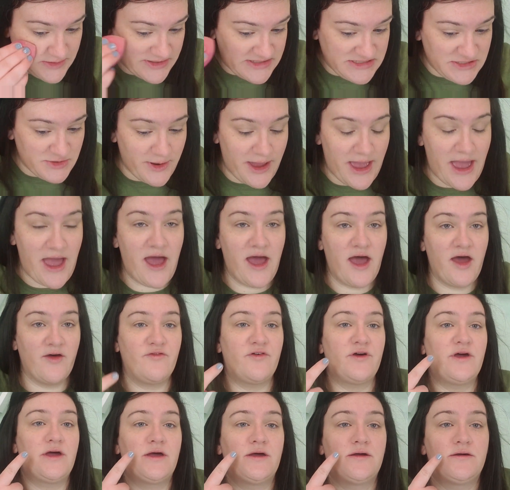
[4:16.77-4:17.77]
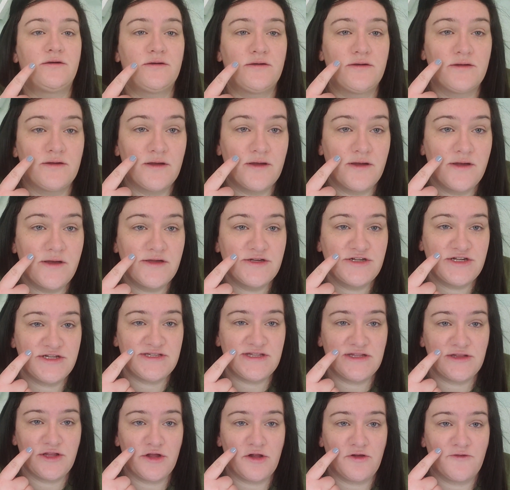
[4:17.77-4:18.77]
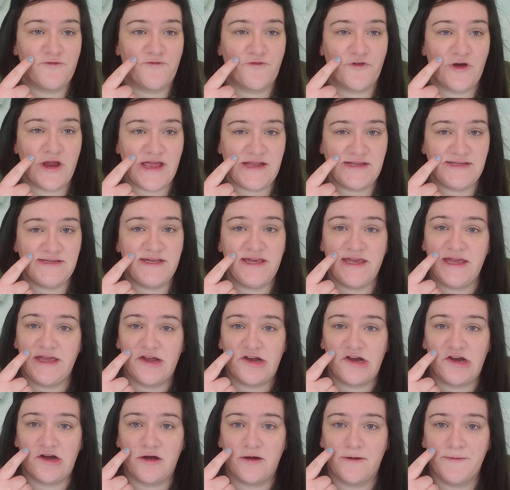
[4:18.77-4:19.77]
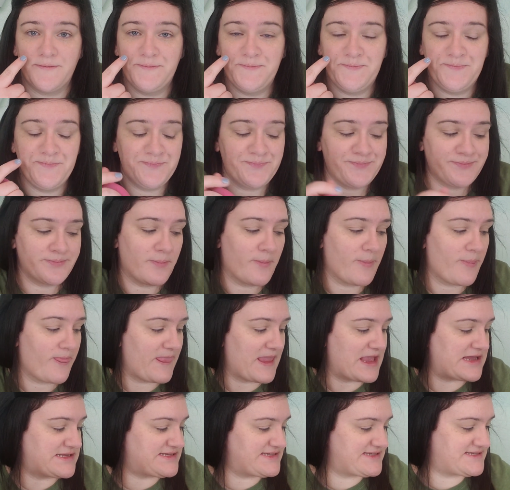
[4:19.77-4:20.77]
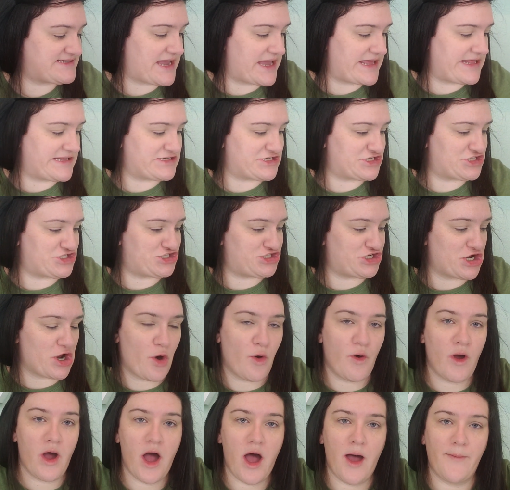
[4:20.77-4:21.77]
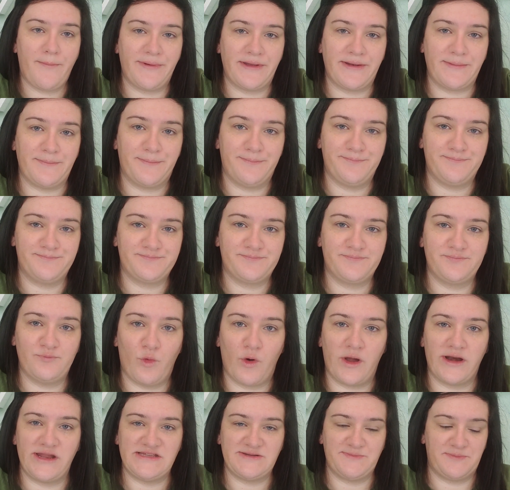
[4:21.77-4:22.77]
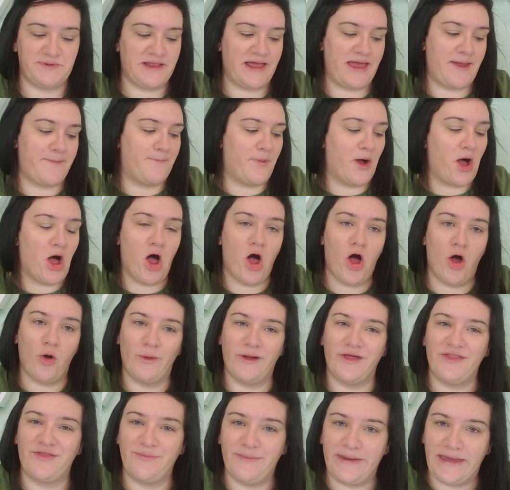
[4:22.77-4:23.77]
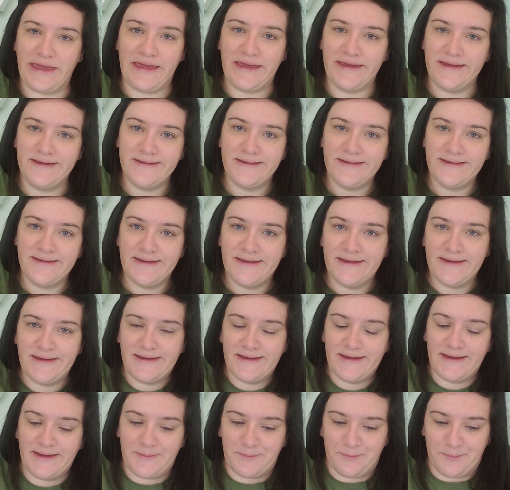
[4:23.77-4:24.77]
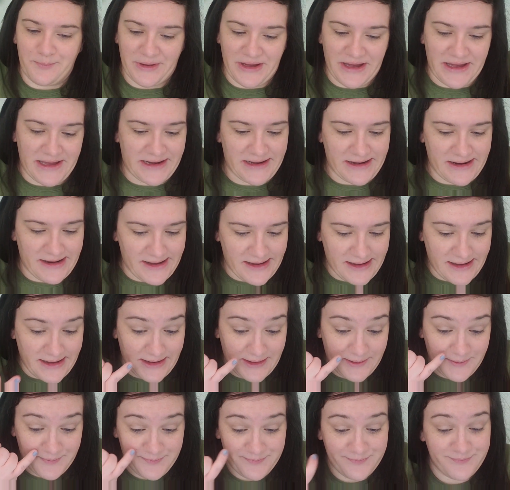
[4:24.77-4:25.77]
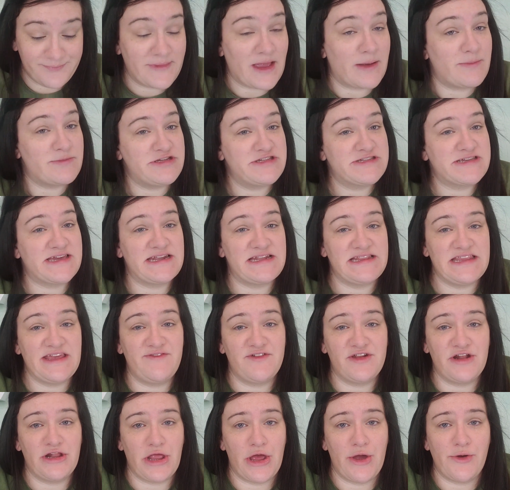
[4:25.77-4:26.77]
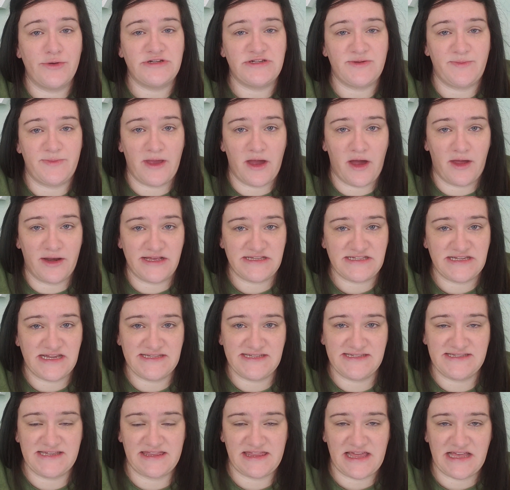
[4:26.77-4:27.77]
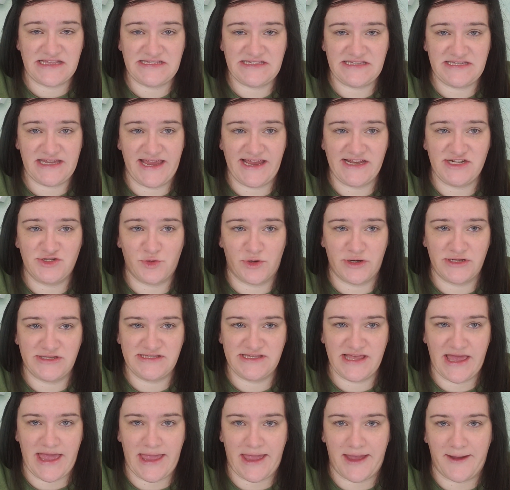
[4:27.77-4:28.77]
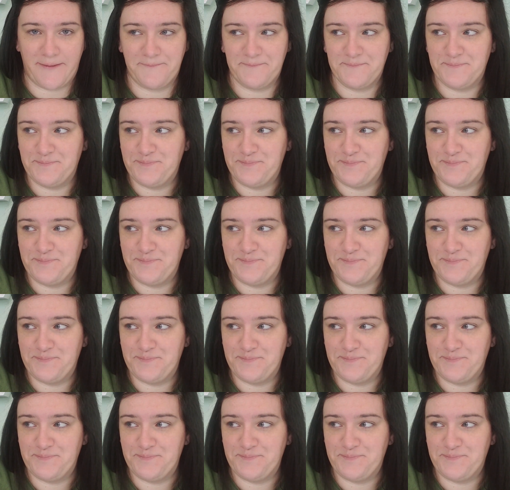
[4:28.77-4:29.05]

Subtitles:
do have just a little friend here, decided to show up and wanted to play ball with me. But I'm just going to leave it alone, to be honest, because it's at that stage where it's like